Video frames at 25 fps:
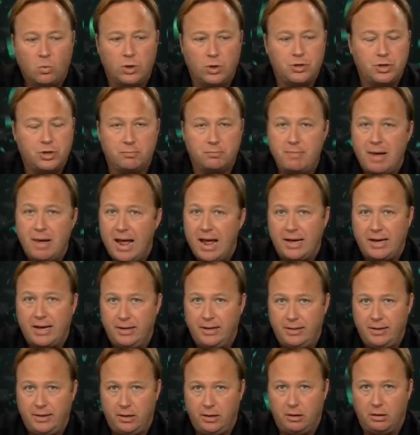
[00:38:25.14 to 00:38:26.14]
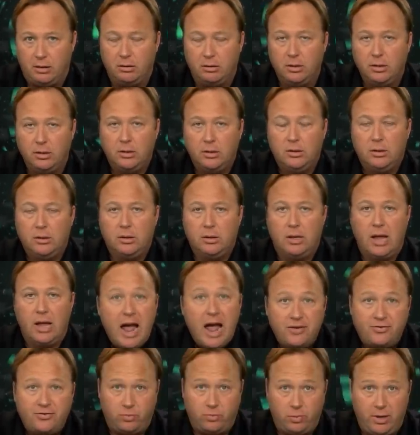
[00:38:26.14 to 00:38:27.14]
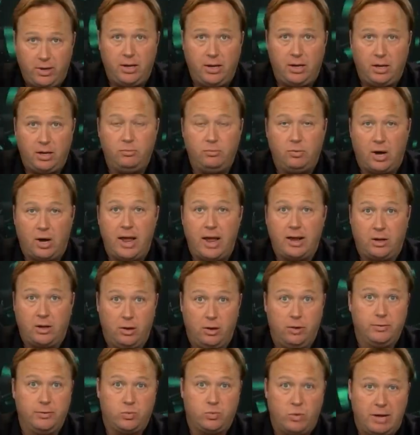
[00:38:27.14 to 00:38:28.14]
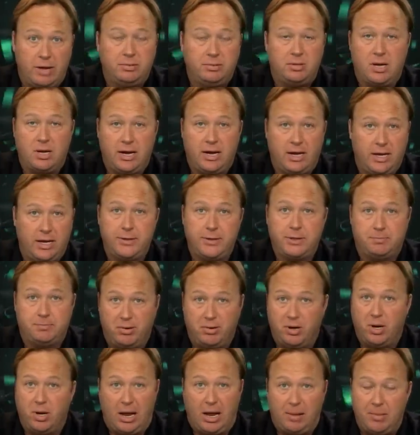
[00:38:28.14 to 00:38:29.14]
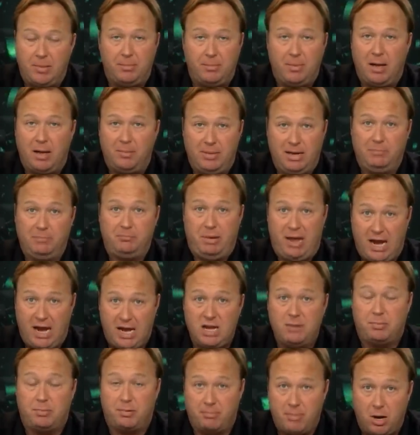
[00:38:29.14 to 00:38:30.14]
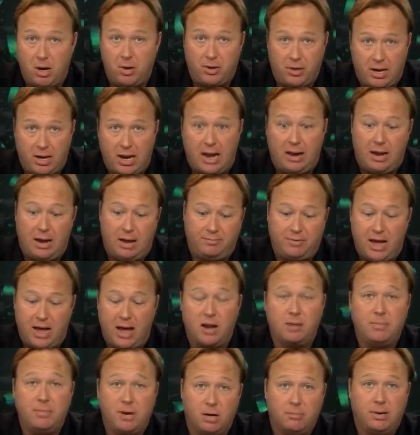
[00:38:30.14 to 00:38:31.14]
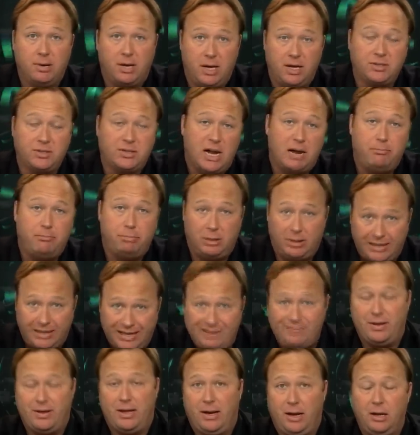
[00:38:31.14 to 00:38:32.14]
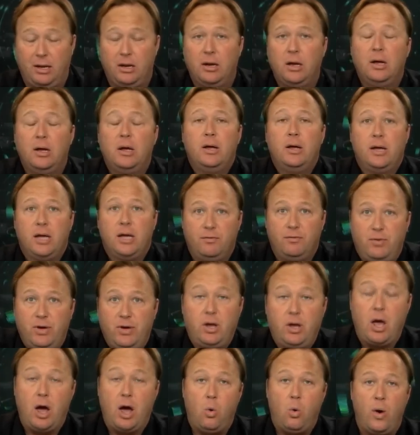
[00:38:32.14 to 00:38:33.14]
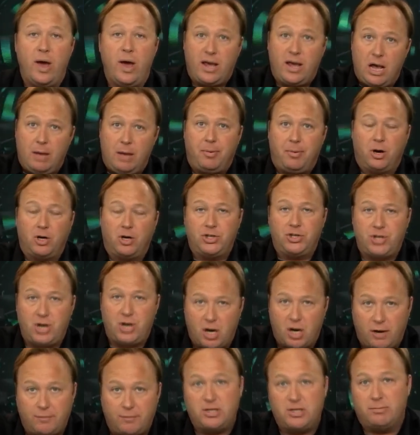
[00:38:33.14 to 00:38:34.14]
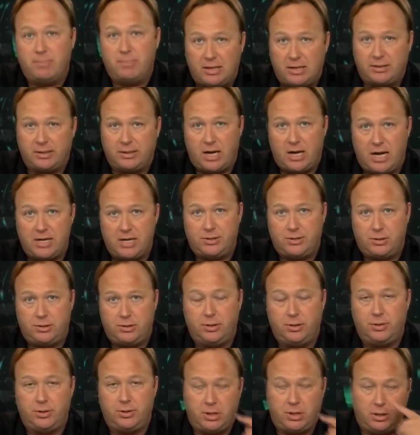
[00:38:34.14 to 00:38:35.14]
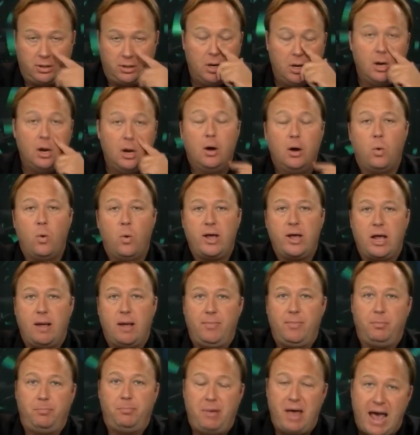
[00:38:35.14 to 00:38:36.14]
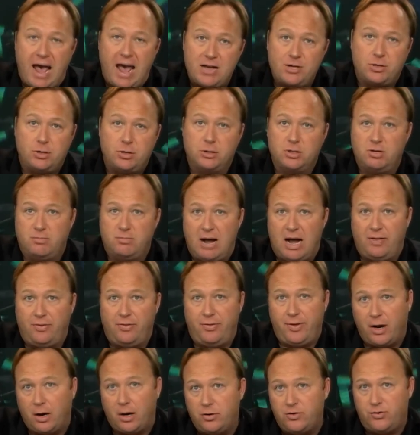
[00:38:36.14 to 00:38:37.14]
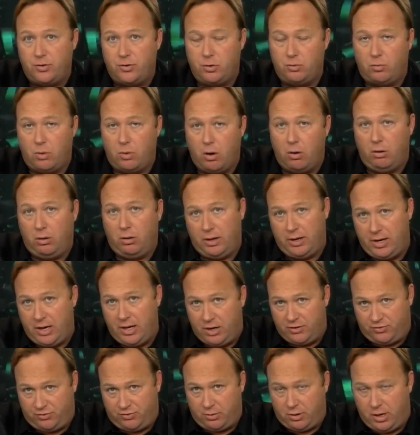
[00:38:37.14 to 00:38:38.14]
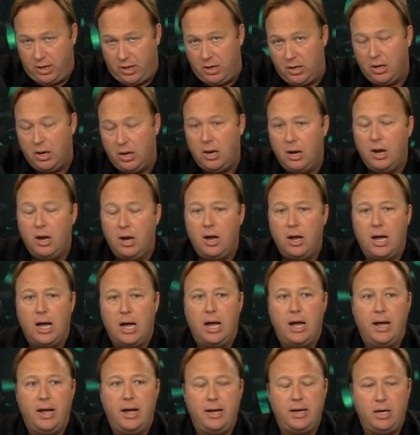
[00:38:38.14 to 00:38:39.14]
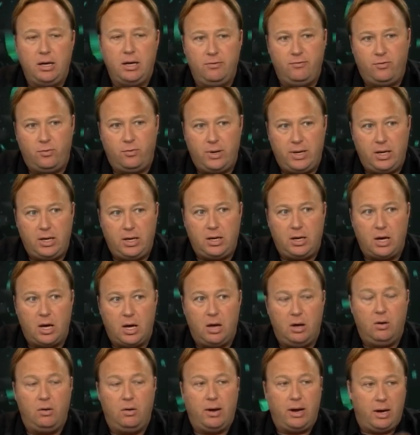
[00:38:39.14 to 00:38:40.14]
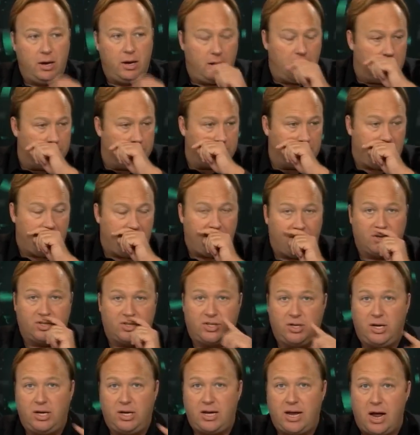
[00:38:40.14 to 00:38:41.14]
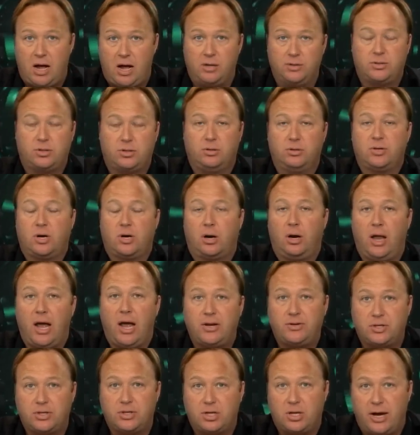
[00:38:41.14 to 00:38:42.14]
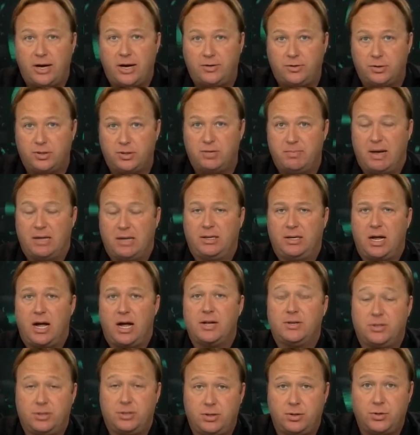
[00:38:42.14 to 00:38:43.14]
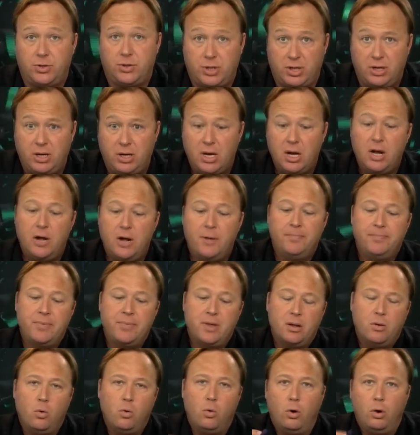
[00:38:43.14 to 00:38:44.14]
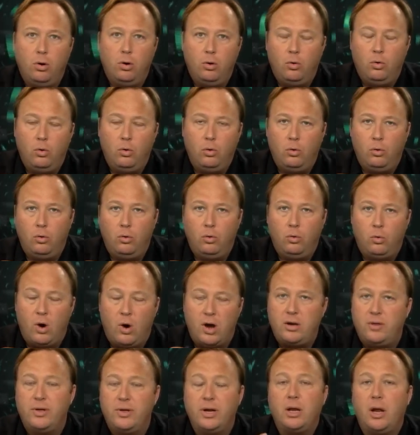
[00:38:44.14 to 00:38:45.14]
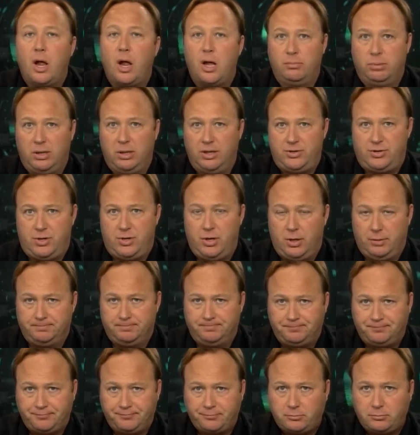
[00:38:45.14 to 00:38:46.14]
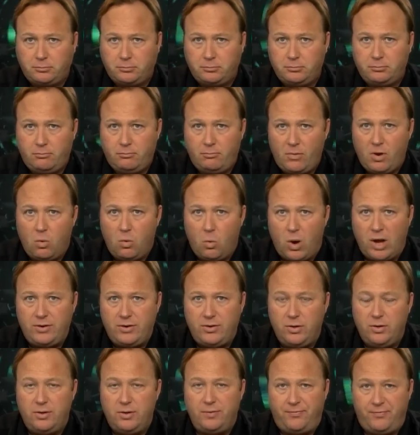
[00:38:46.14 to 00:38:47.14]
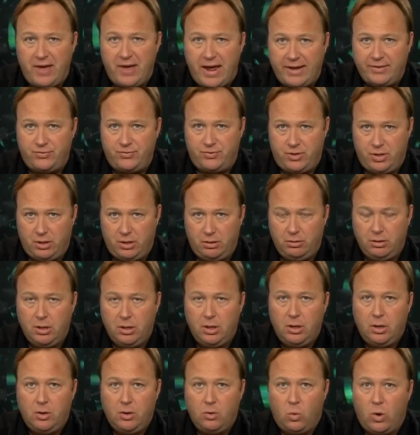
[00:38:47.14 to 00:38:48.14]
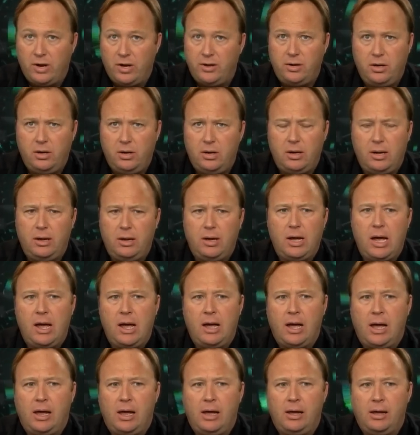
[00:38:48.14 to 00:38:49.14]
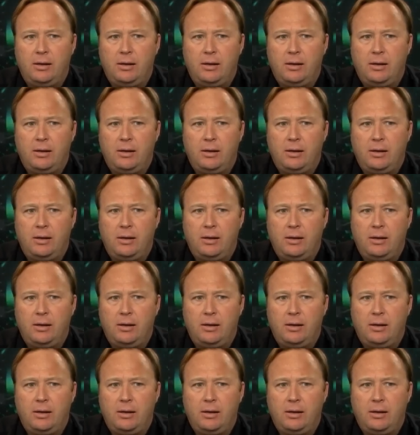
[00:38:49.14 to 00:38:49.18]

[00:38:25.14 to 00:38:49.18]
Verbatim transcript: Richard Mack in here last week, and we're like, go to his website, get his book. I'm, I'm not being paid to promote it. I, I've got him here because I believe in it. If we go wake up our sheriffs about the Constitution, wake up the pastors about their true role in history, uh, if we go and educate our city councils, our legislatures about the Constitution, what do the globalists do? What do the feds do? What do, uh,